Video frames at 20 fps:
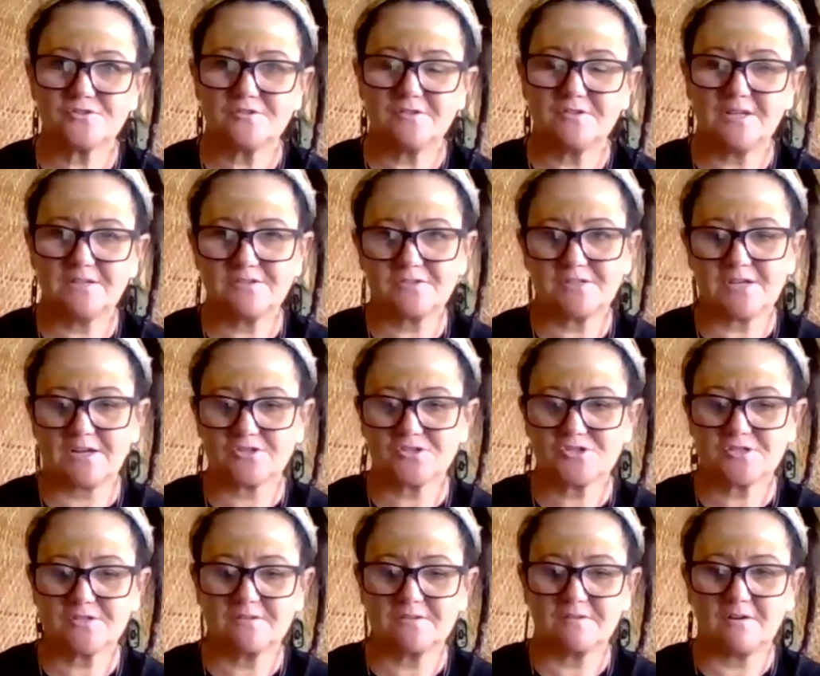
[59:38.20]

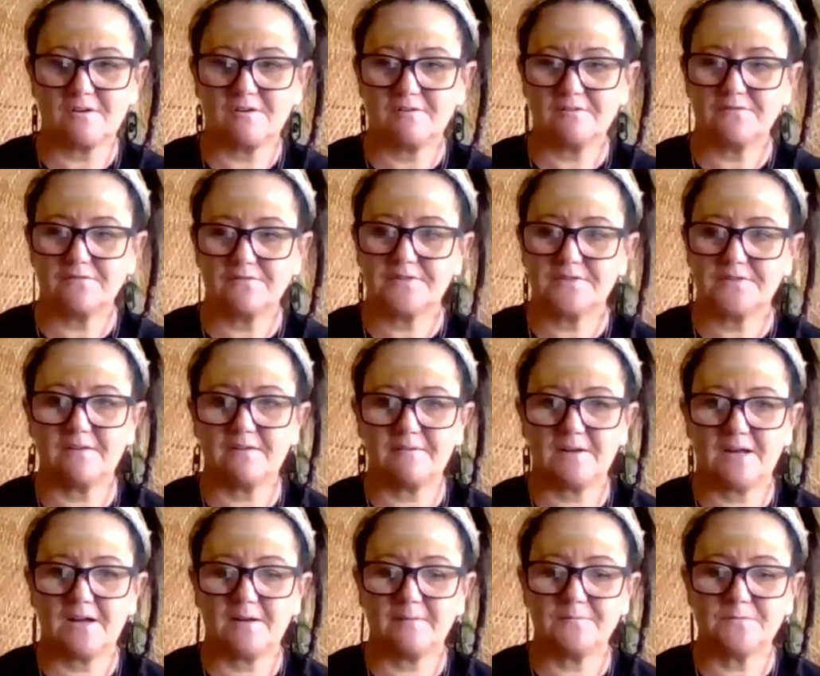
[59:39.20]
introduction of the
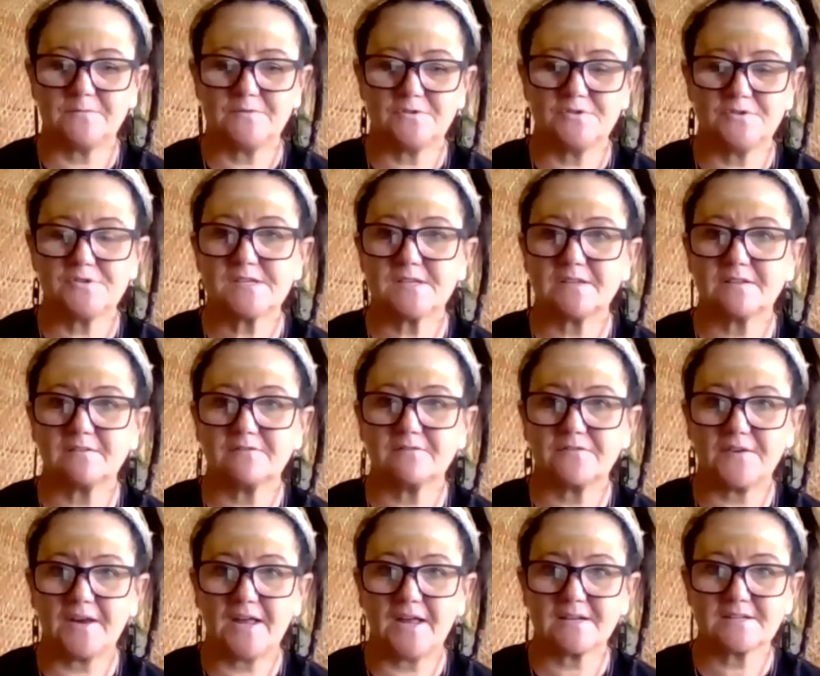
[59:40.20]
um, New Zealand
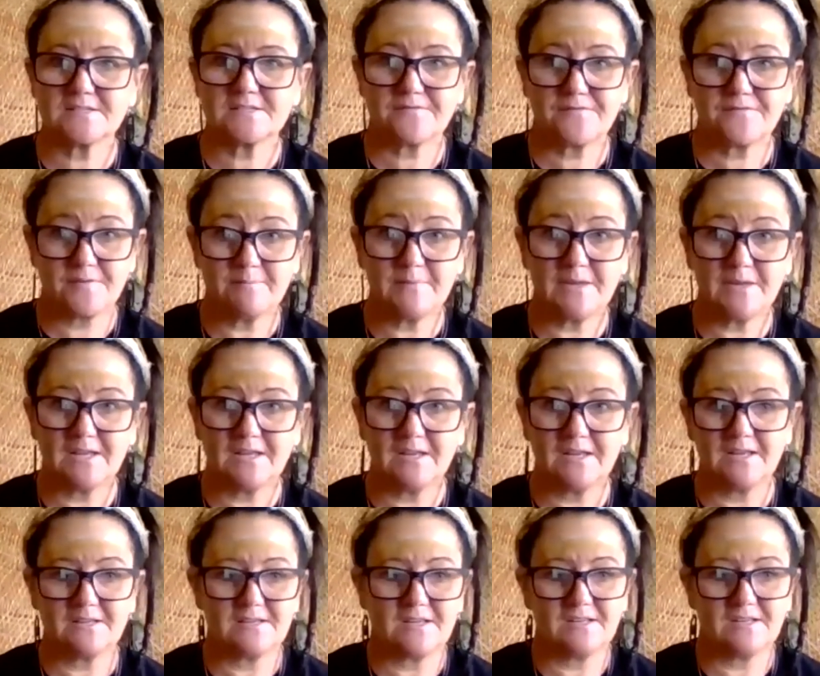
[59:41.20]
flax for
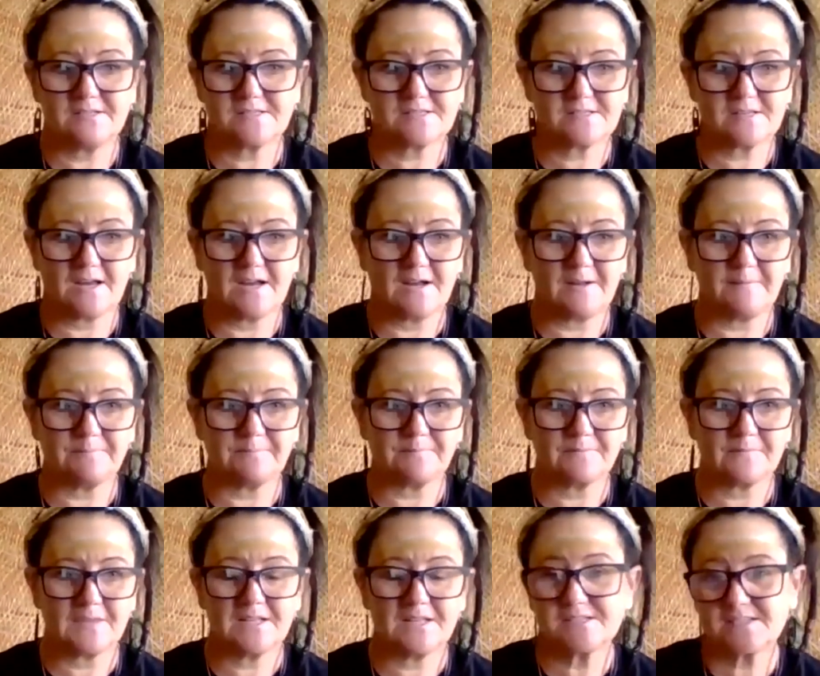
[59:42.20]
me, it, it's um,
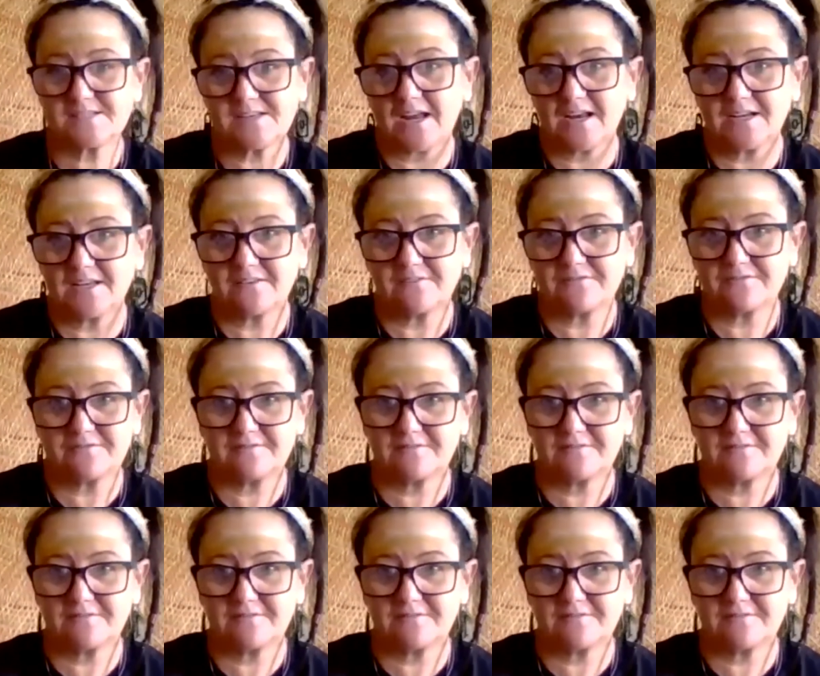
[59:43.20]
it's native,